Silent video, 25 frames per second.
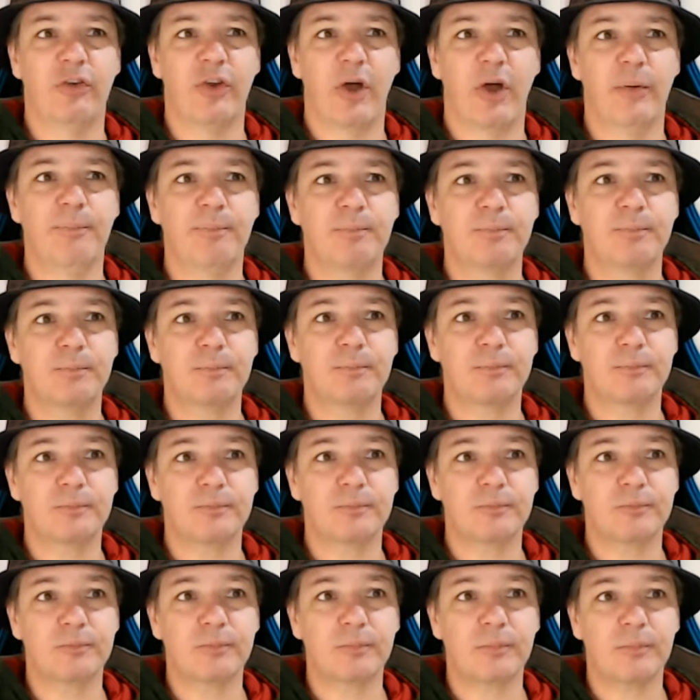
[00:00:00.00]
So
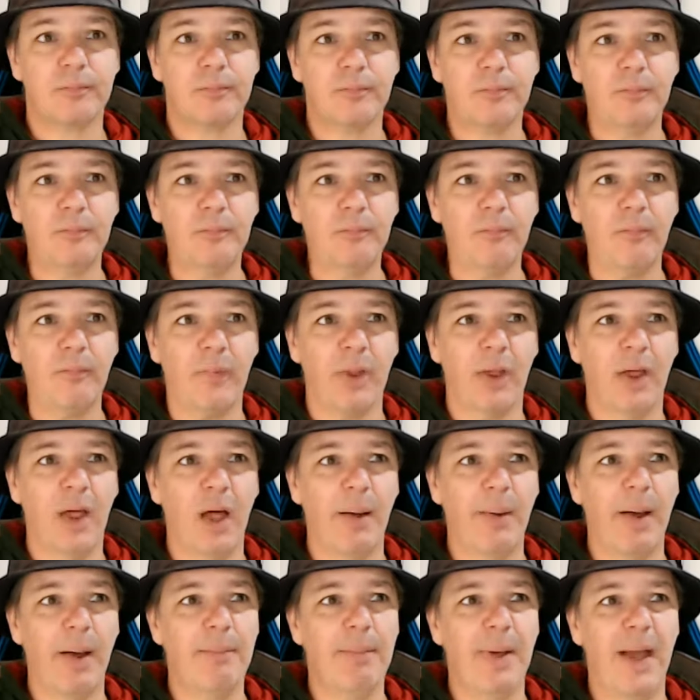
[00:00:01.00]

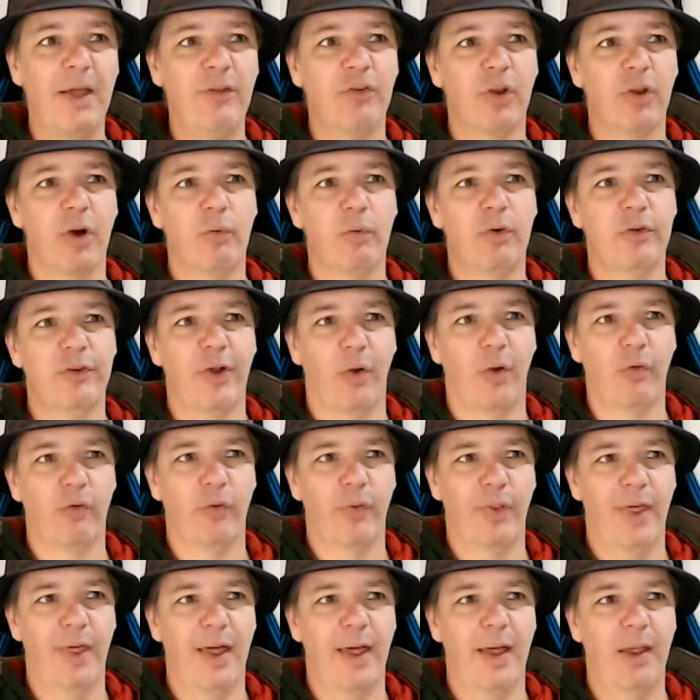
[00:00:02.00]
amazing
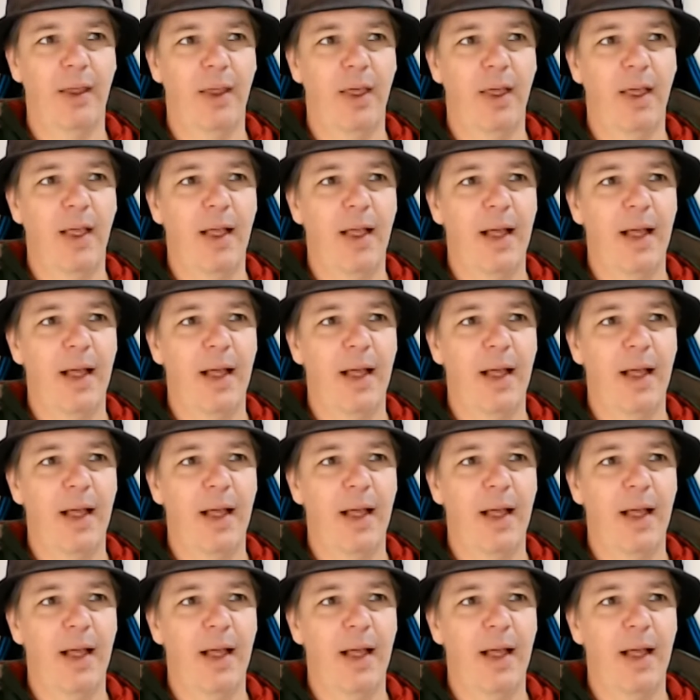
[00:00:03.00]
result there.